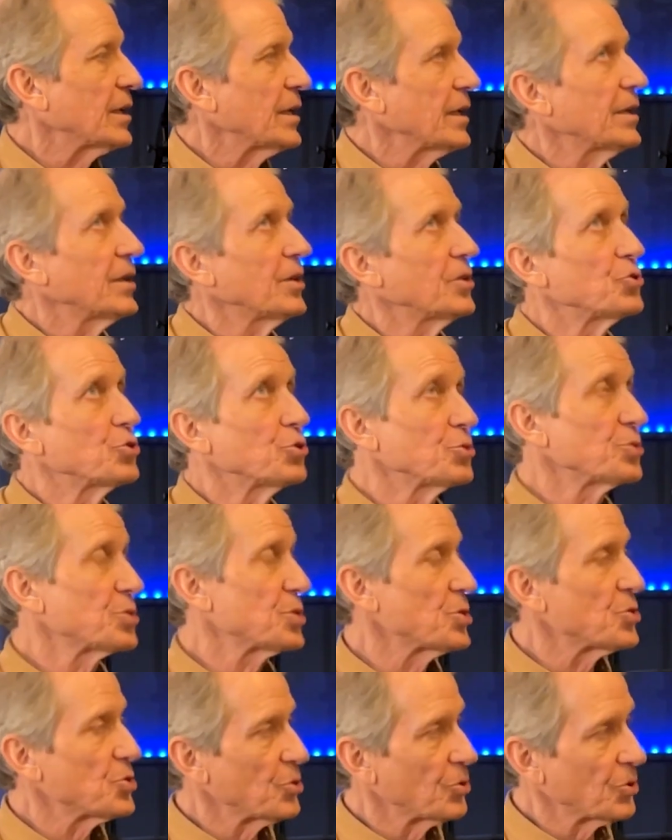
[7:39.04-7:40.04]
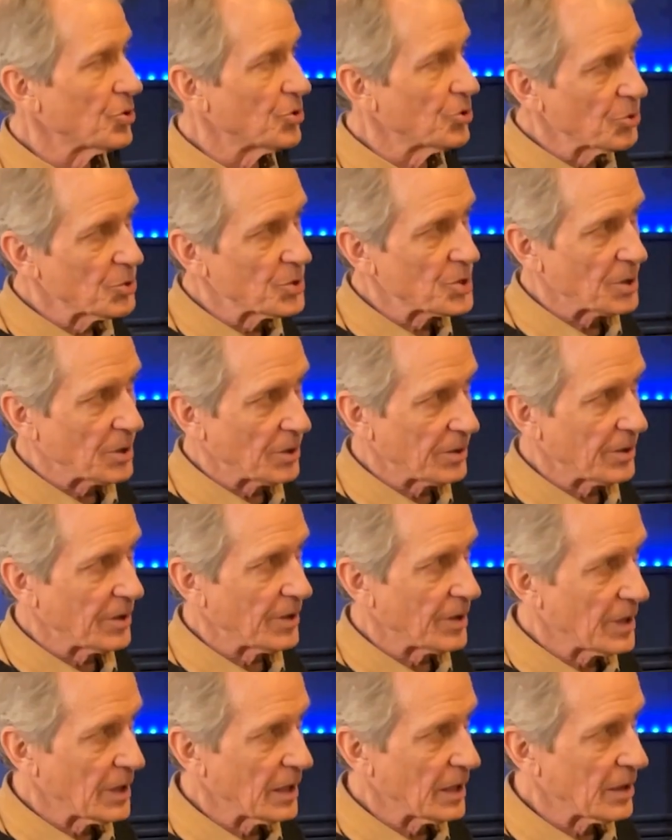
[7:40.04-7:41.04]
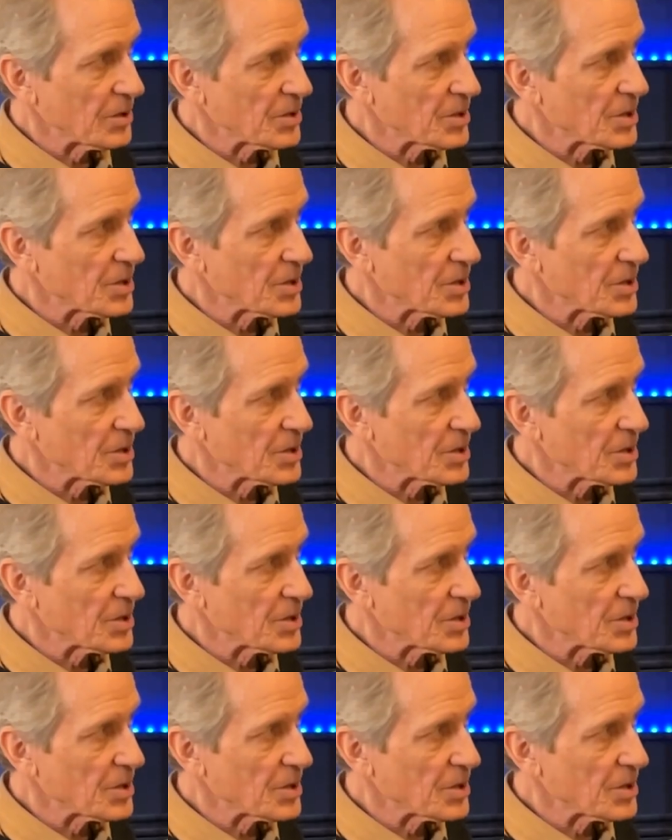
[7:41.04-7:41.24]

It induces you to do certain things.